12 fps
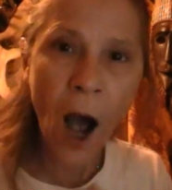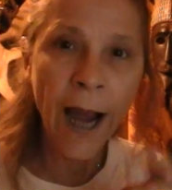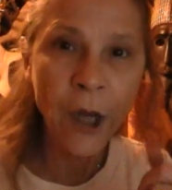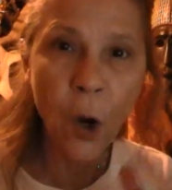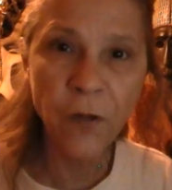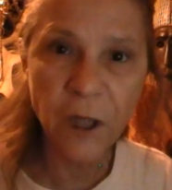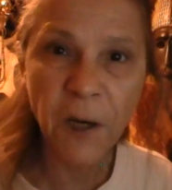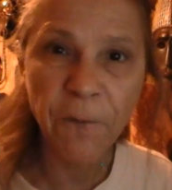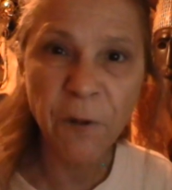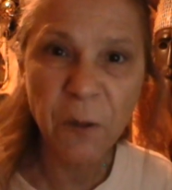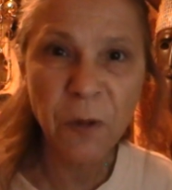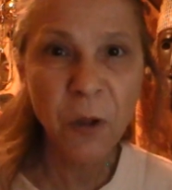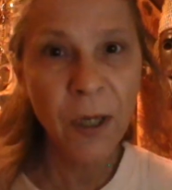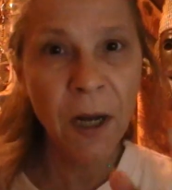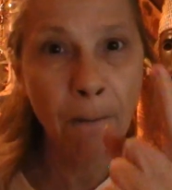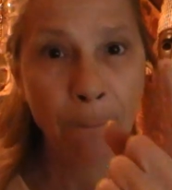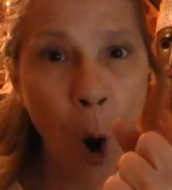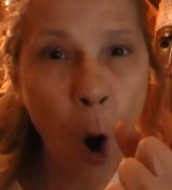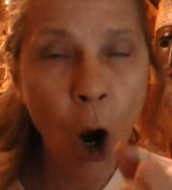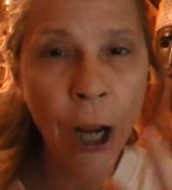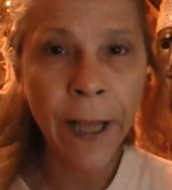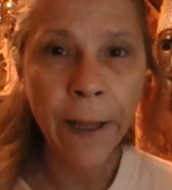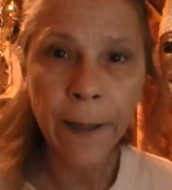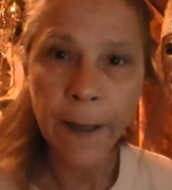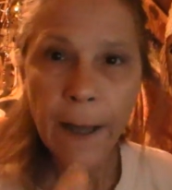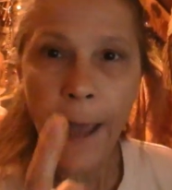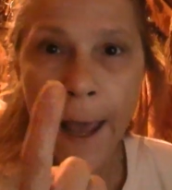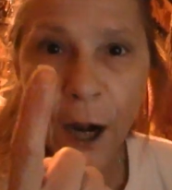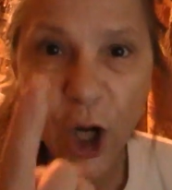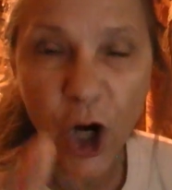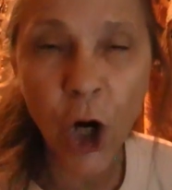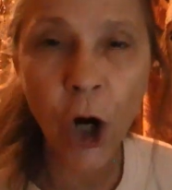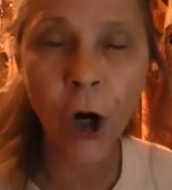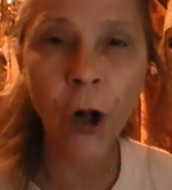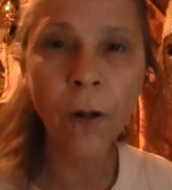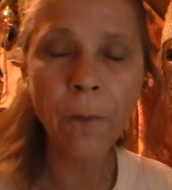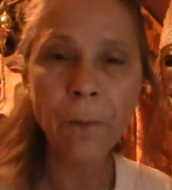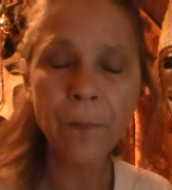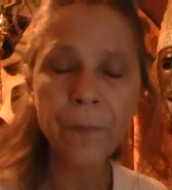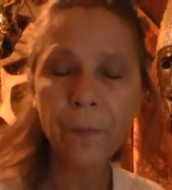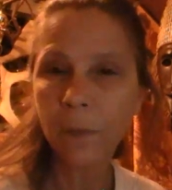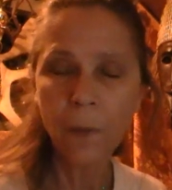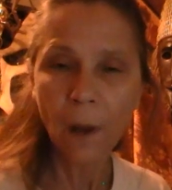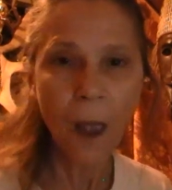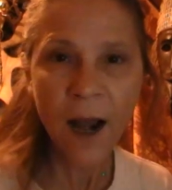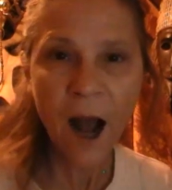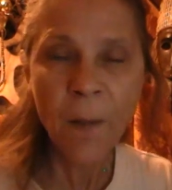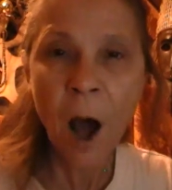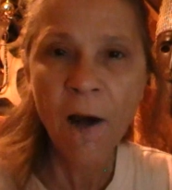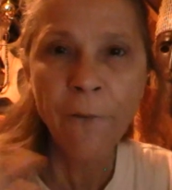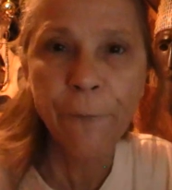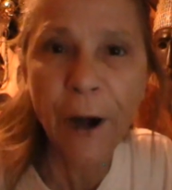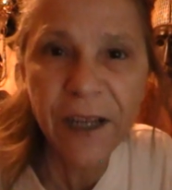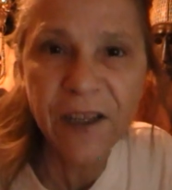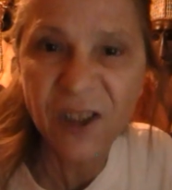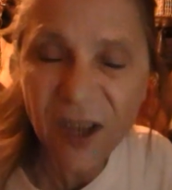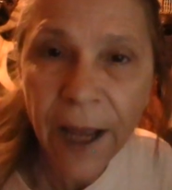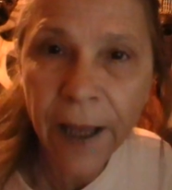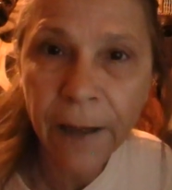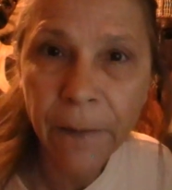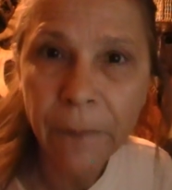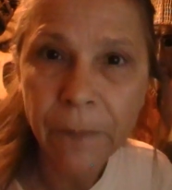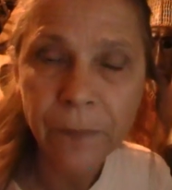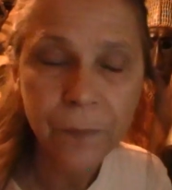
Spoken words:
I know the difference between a boy and a girl, and I'm not afraid to say it.